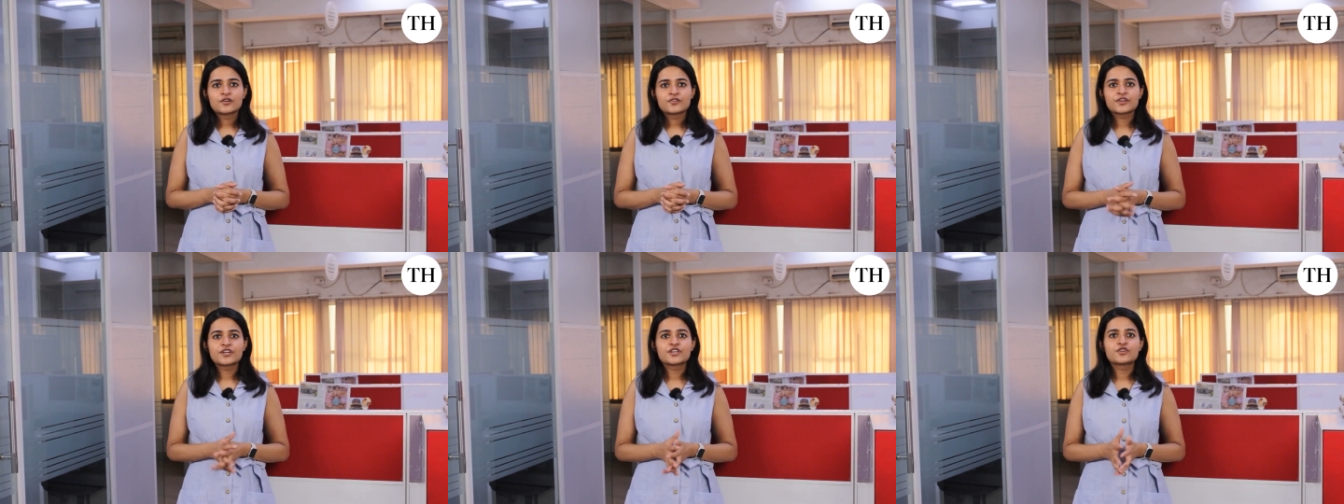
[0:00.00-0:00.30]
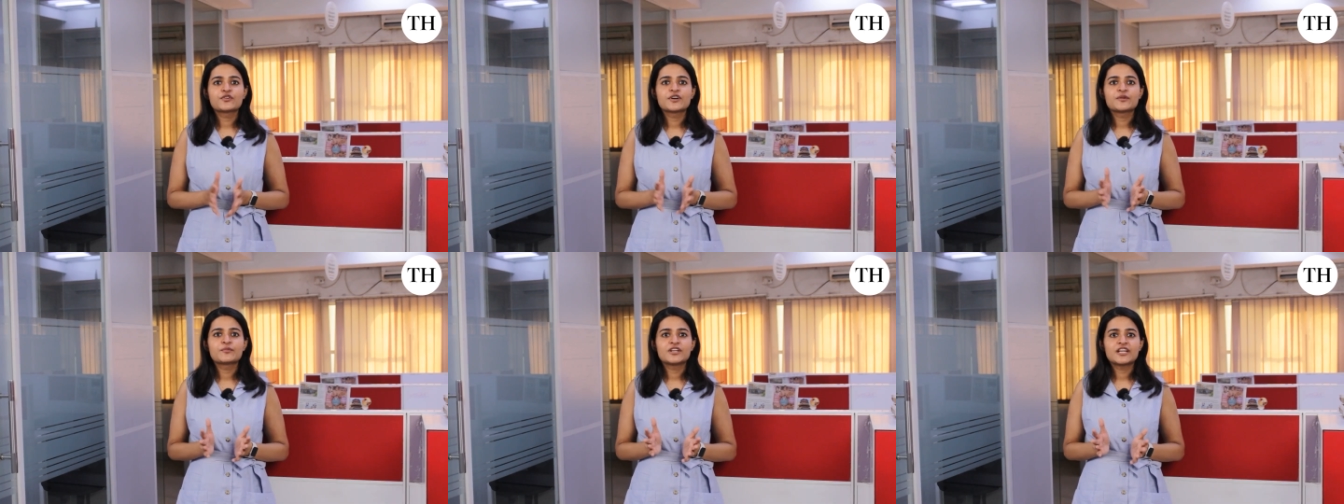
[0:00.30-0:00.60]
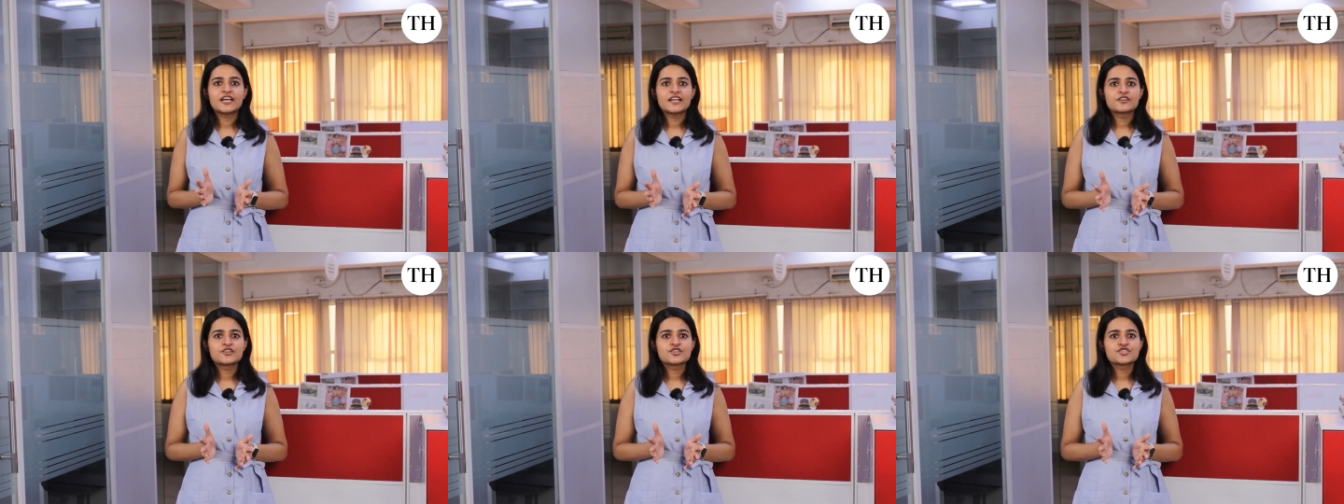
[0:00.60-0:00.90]

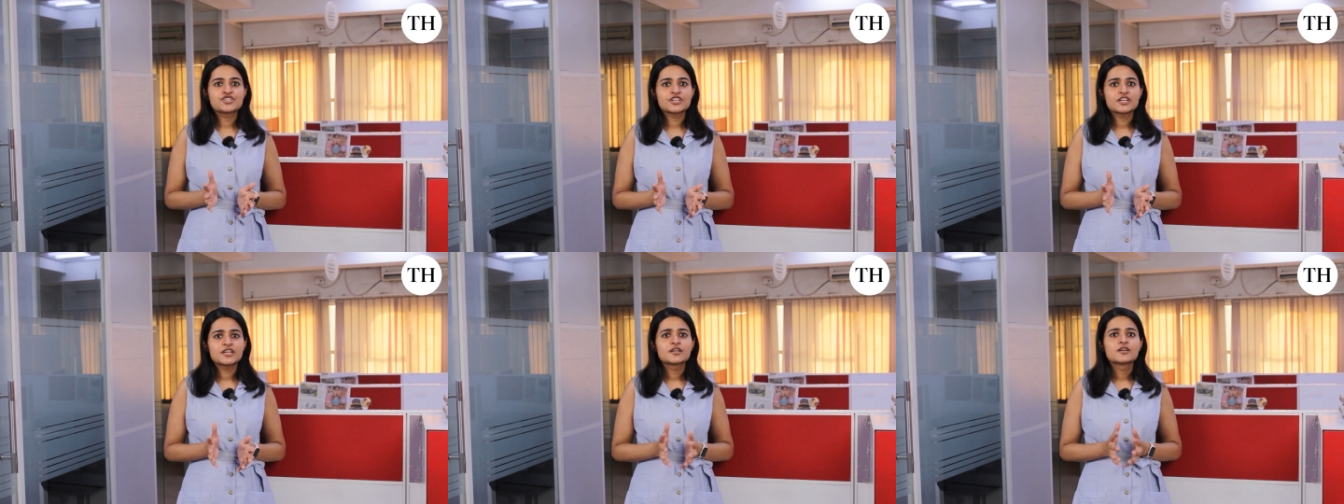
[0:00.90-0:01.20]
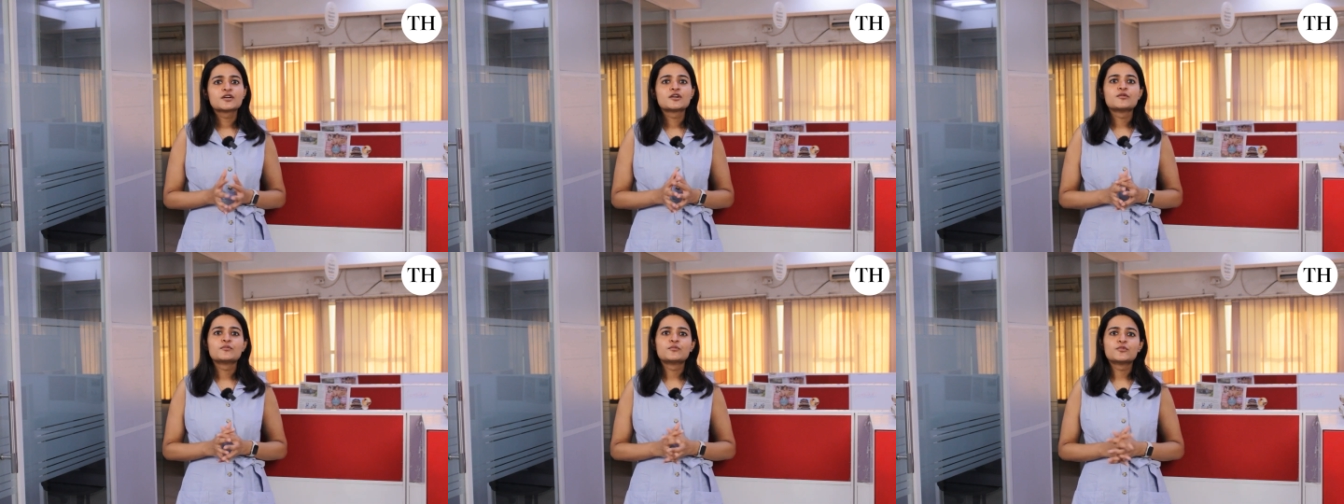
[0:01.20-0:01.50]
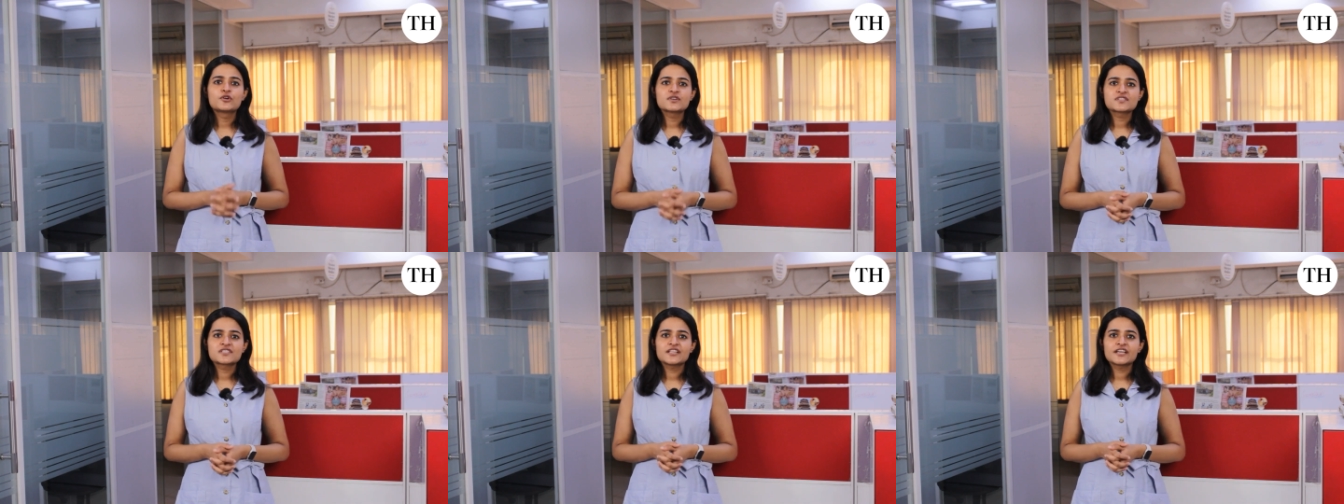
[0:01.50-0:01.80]
Renewable energy
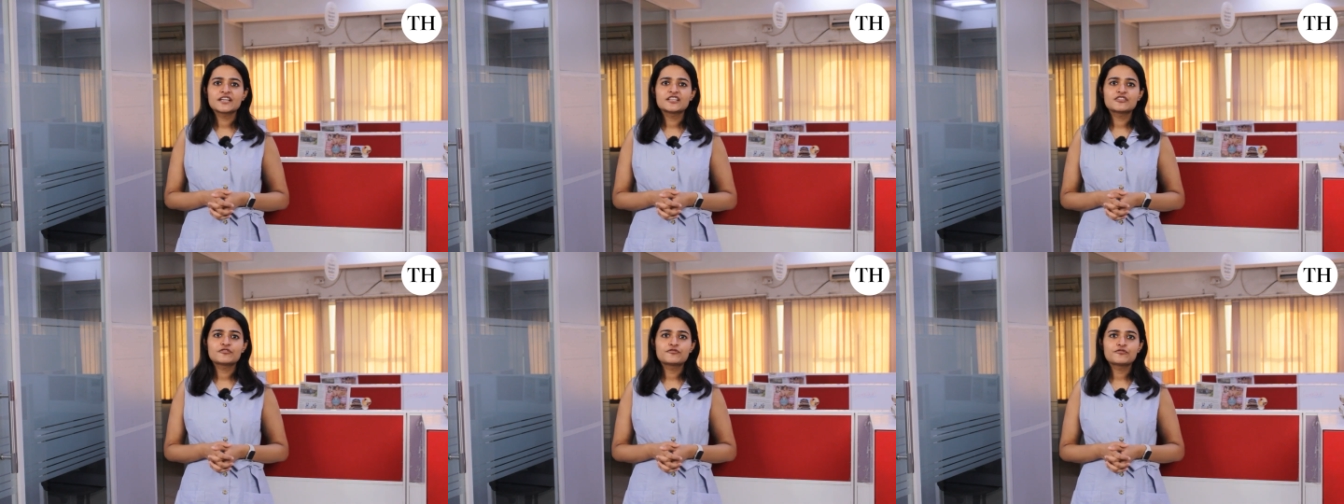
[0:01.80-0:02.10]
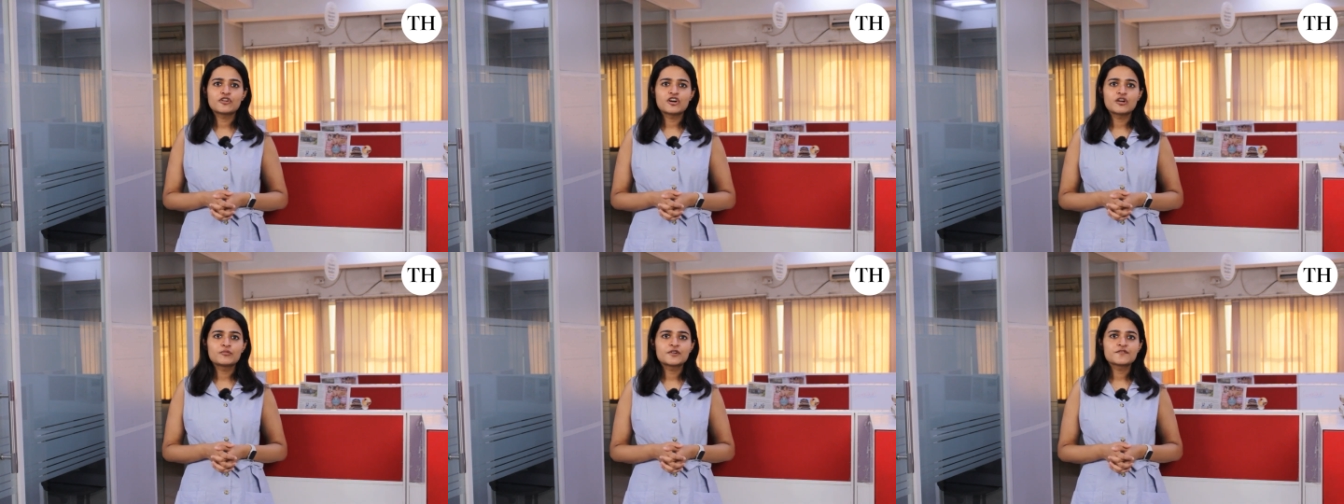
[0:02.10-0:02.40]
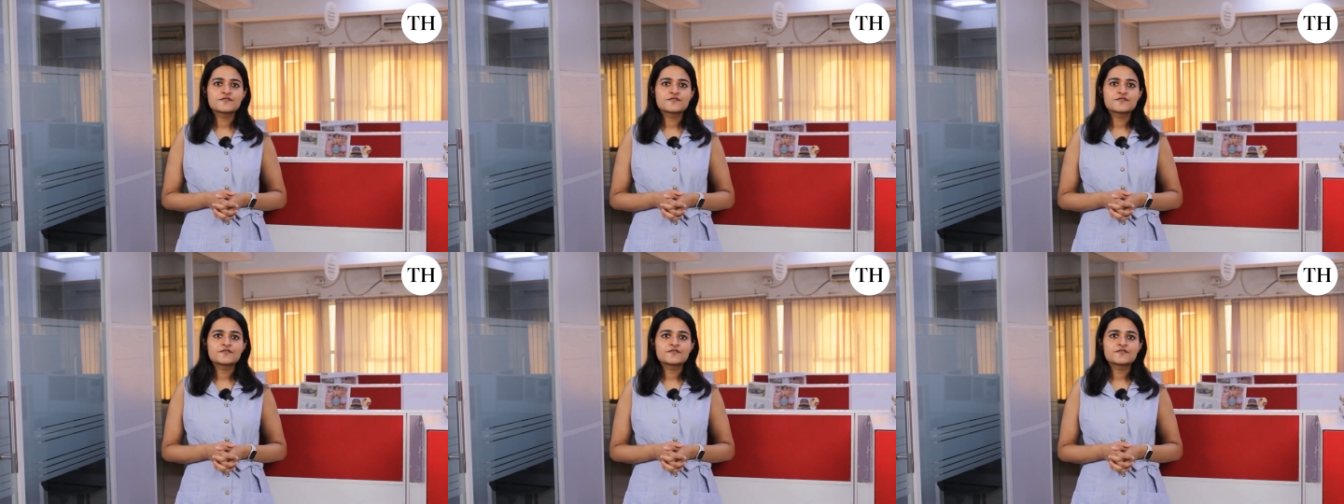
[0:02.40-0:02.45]
mostly in the form